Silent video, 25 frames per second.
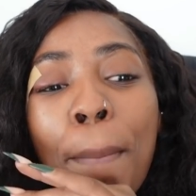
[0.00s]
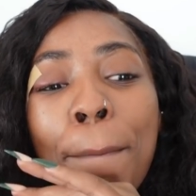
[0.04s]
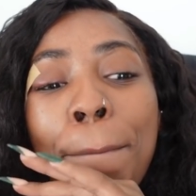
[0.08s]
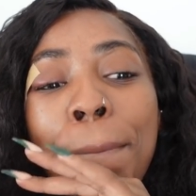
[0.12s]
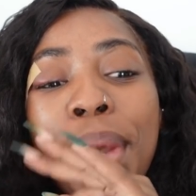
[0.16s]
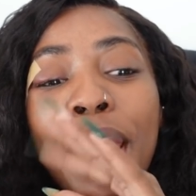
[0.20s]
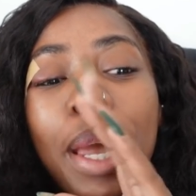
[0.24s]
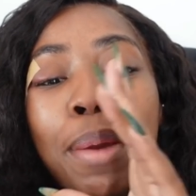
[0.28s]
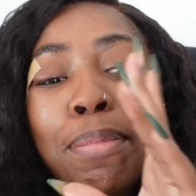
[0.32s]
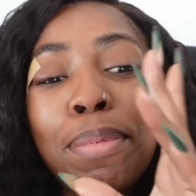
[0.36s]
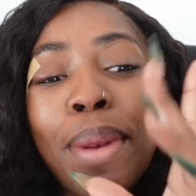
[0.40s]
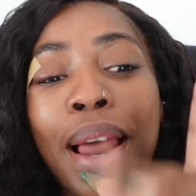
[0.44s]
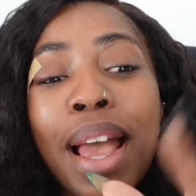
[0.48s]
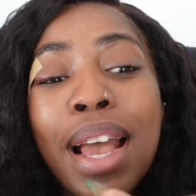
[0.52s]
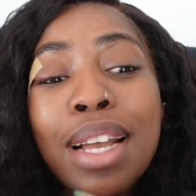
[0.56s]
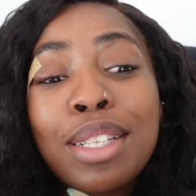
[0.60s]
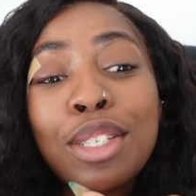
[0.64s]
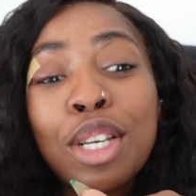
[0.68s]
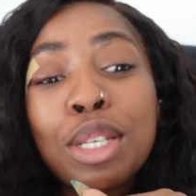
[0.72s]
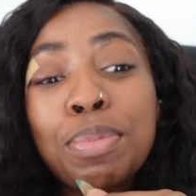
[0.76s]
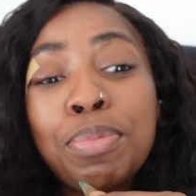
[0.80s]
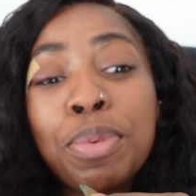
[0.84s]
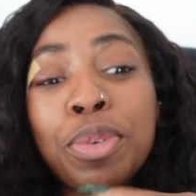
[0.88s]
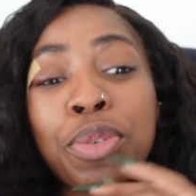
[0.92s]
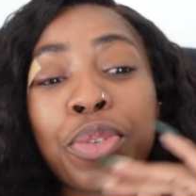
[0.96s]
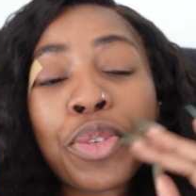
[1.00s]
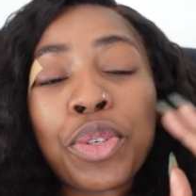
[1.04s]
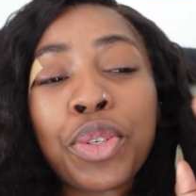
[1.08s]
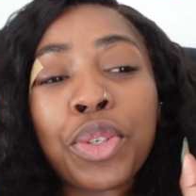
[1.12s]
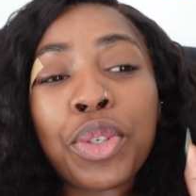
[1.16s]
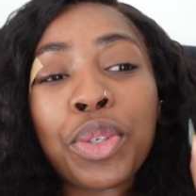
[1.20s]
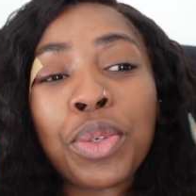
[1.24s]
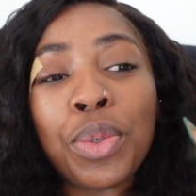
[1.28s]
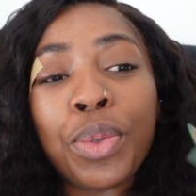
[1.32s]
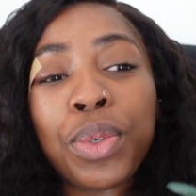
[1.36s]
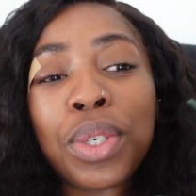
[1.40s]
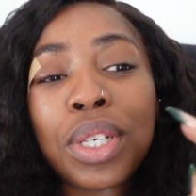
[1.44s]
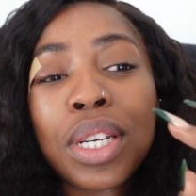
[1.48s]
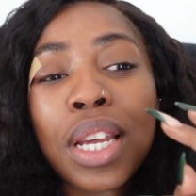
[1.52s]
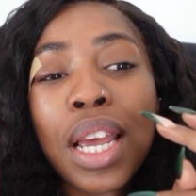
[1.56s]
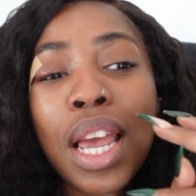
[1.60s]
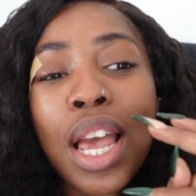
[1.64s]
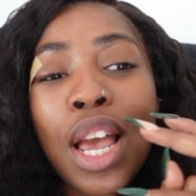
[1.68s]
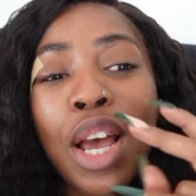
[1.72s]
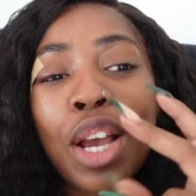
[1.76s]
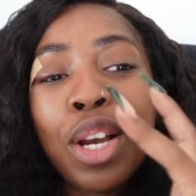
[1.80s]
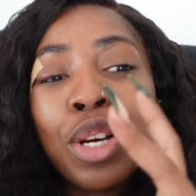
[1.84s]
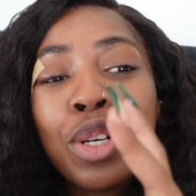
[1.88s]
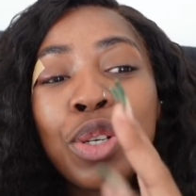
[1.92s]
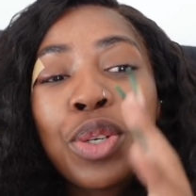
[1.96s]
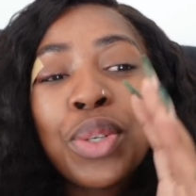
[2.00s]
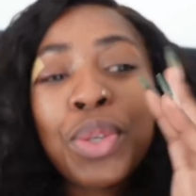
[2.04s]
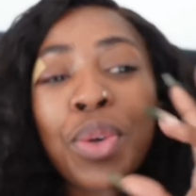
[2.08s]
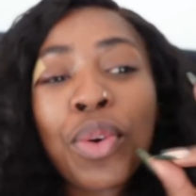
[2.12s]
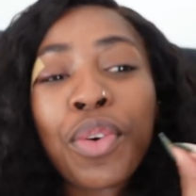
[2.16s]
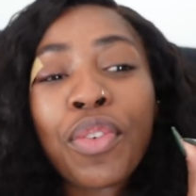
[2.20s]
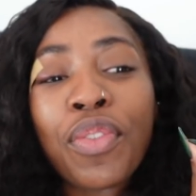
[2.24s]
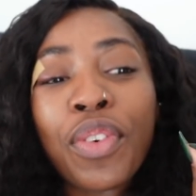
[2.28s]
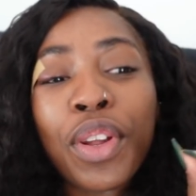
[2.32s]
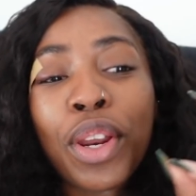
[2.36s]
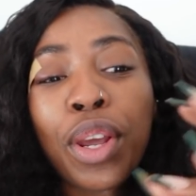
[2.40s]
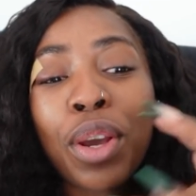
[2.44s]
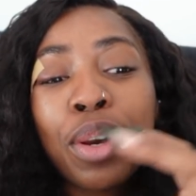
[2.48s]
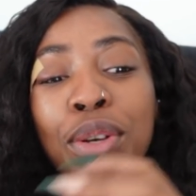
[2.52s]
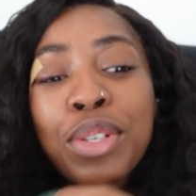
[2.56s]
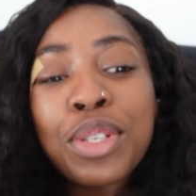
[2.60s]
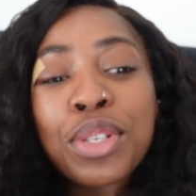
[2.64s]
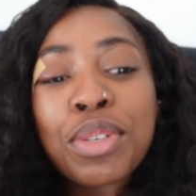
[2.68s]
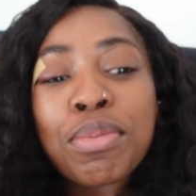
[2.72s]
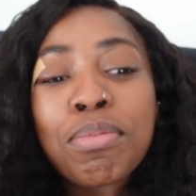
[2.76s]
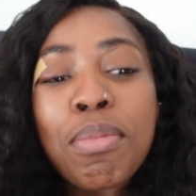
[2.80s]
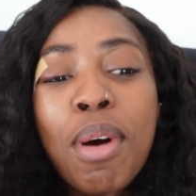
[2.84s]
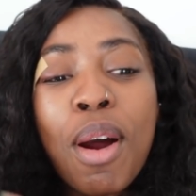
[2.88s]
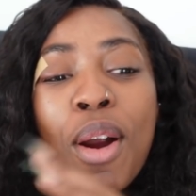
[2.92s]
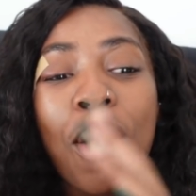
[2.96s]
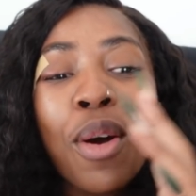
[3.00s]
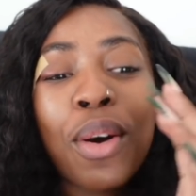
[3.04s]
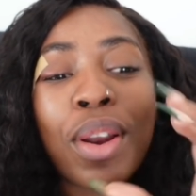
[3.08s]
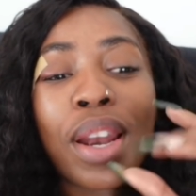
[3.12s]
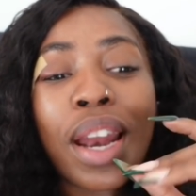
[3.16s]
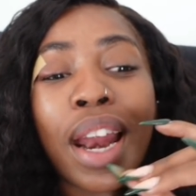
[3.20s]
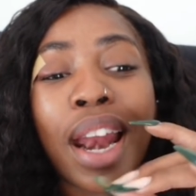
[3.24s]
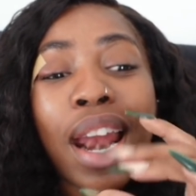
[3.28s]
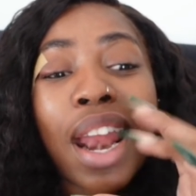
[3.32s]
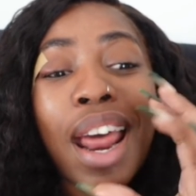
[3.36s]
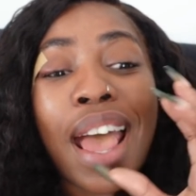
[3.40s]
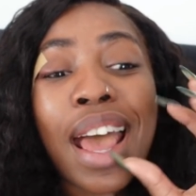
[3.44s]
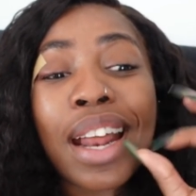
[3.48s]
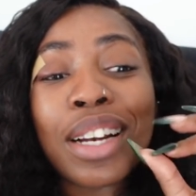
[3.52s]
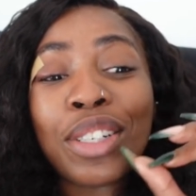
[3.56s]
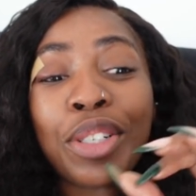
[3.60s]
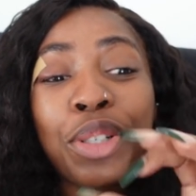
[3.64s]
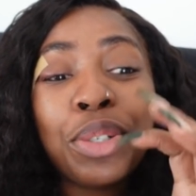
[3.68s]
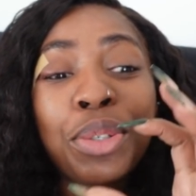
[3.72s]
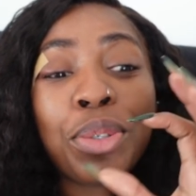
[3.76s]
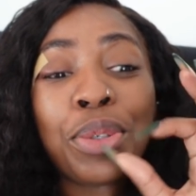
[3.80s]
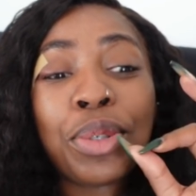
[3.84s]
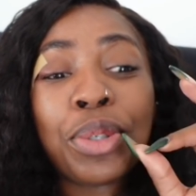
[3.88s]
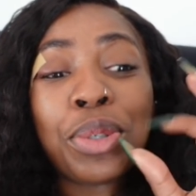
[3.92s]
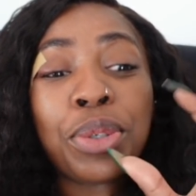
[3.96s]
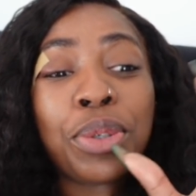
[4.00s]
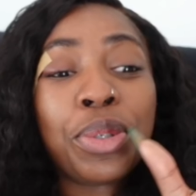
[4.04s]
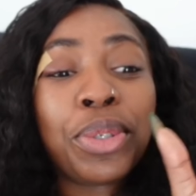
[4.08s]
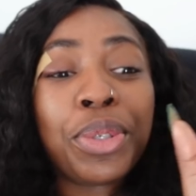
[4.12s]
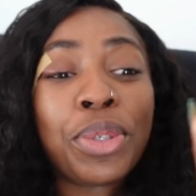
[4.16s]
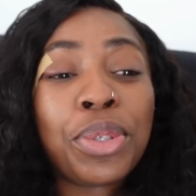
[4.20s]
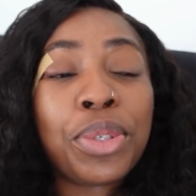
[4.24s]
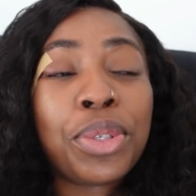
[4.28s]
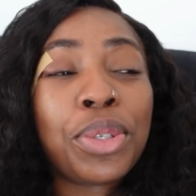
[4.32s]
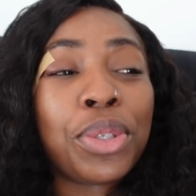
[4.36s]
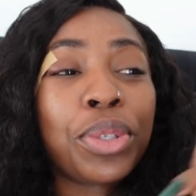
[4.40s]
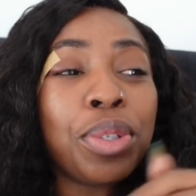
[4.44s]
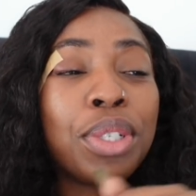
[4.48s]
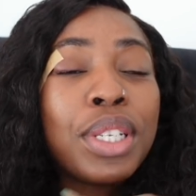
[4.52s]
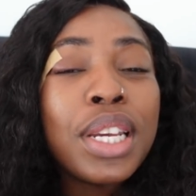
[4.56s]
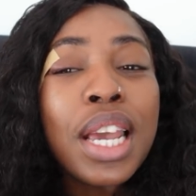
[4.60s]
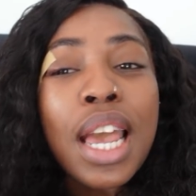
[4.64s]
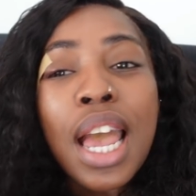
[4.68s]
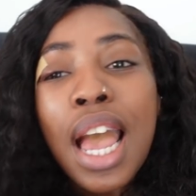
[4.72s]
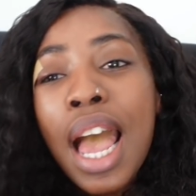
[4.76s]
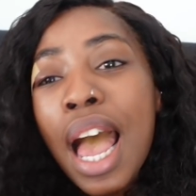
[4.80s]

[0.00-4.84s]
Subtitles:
big plans. I was supposed to shoot 2 videos tomorrow and shoot.